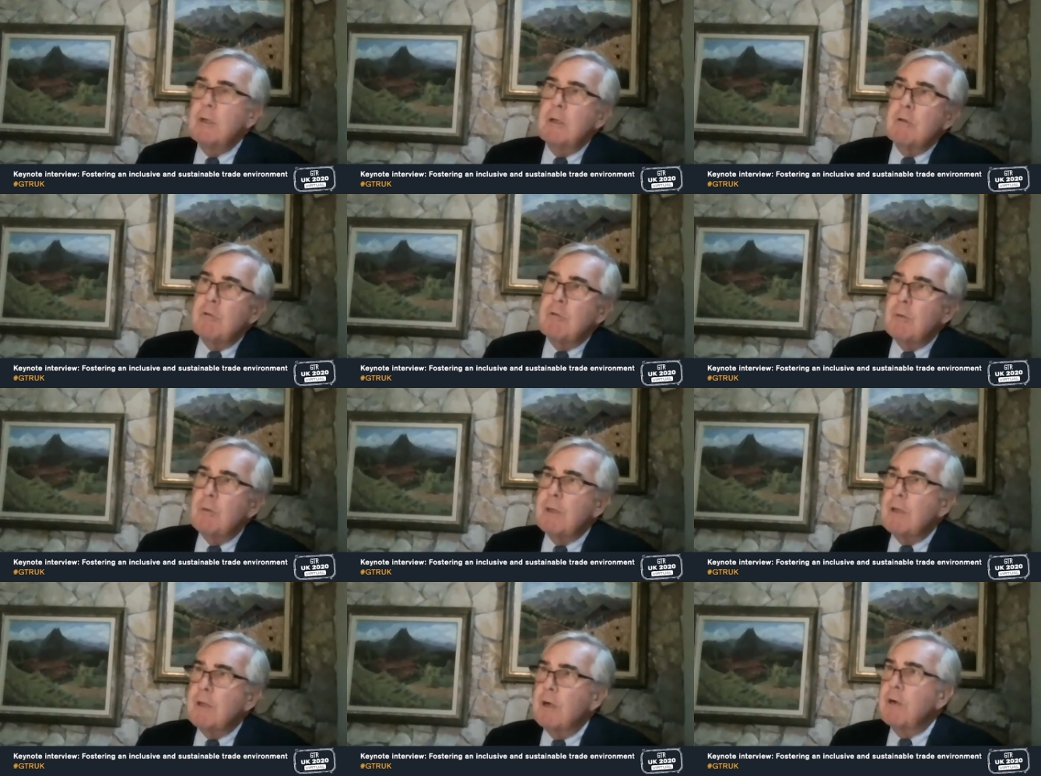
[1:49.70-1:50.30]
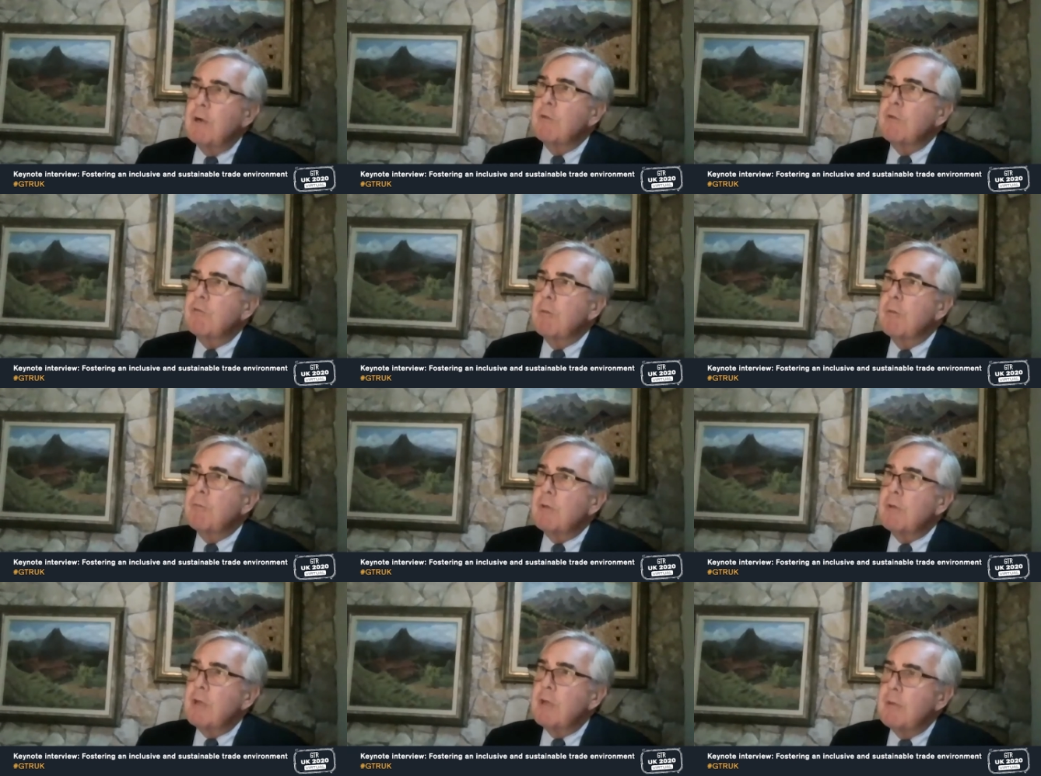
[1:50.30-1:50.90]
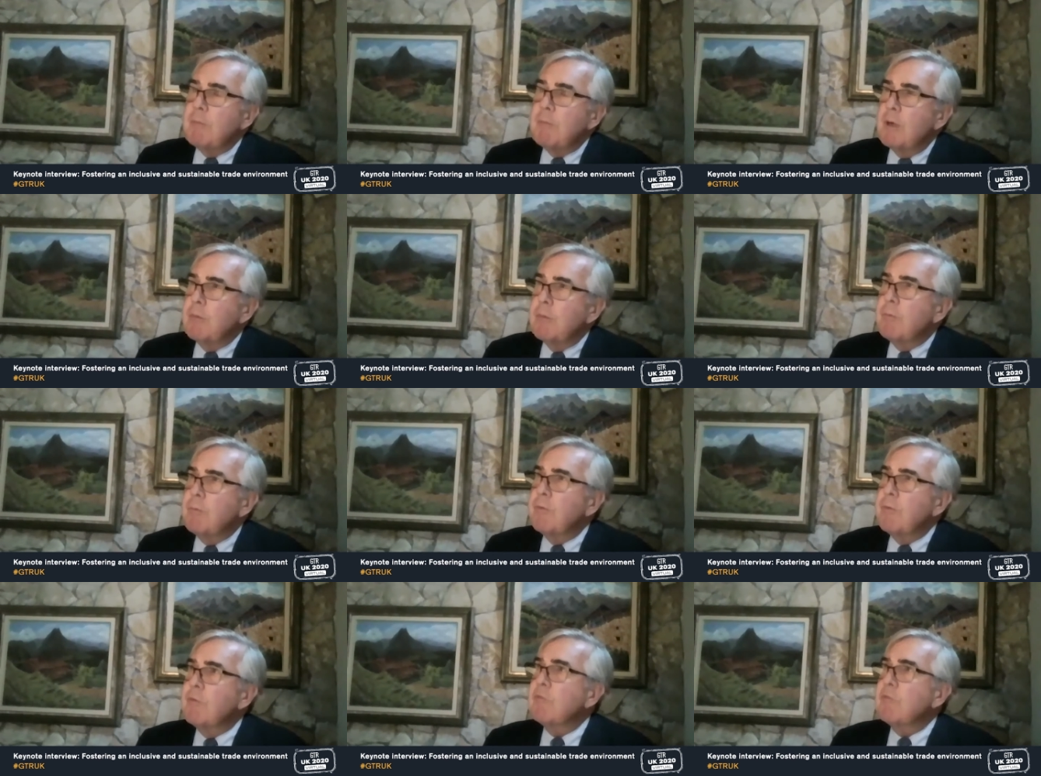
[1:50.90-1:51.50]
to encourage them to come
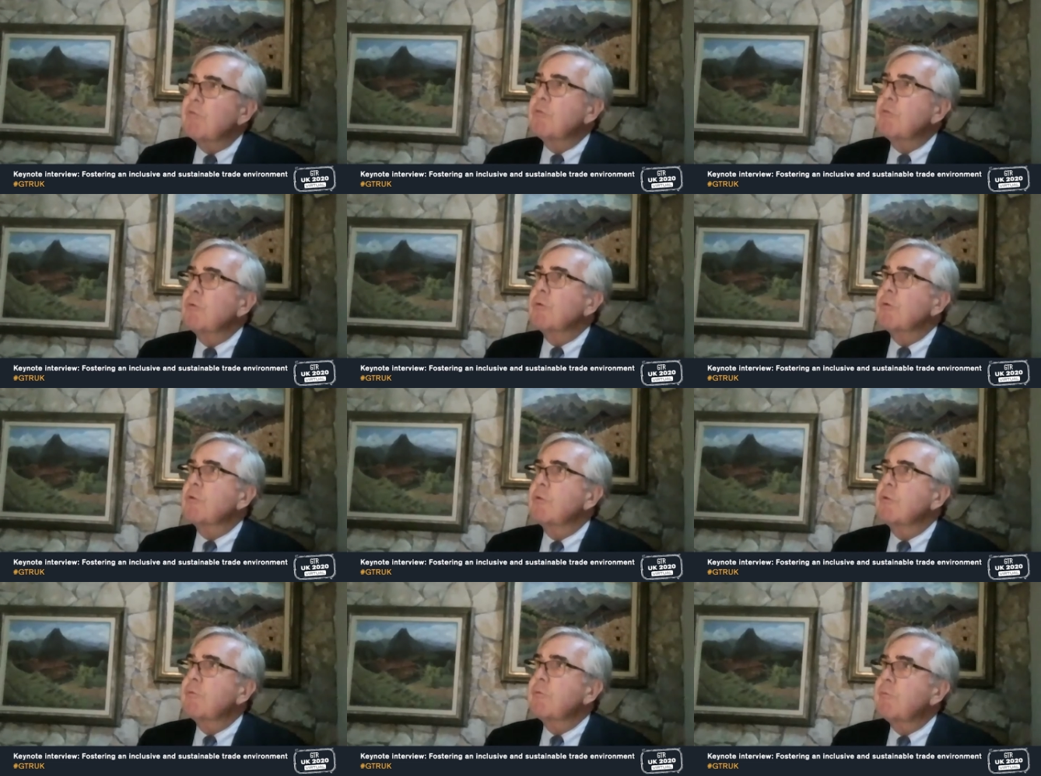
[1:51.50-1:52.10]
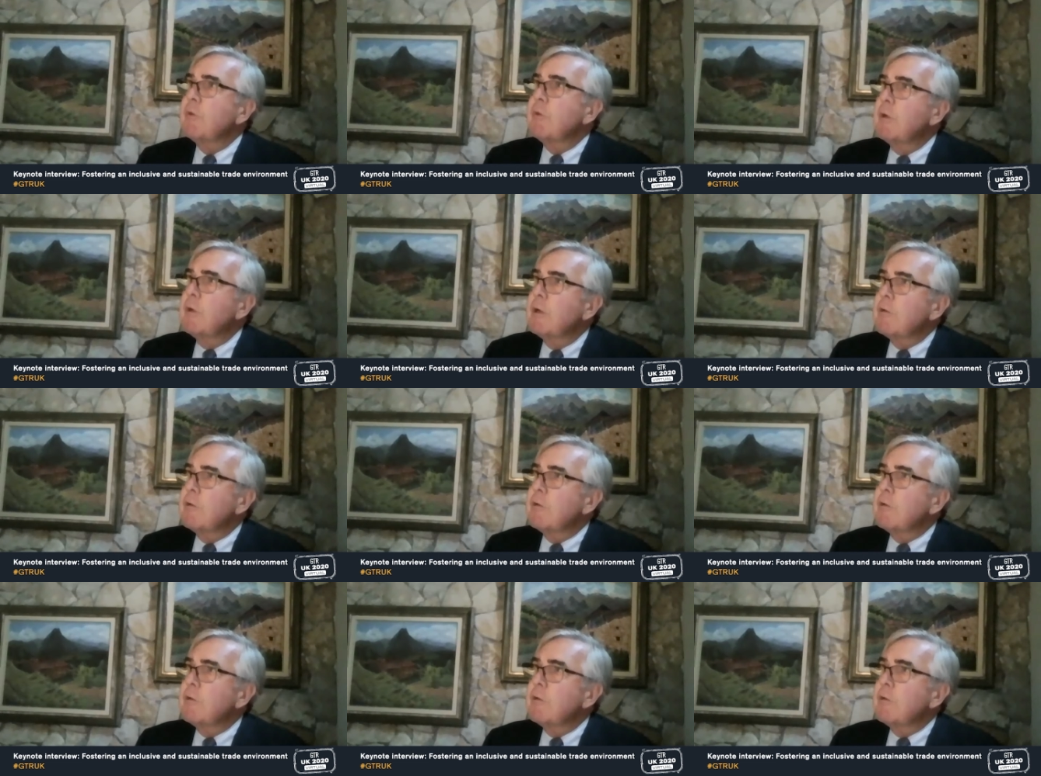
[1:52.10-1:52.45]
up with the sort of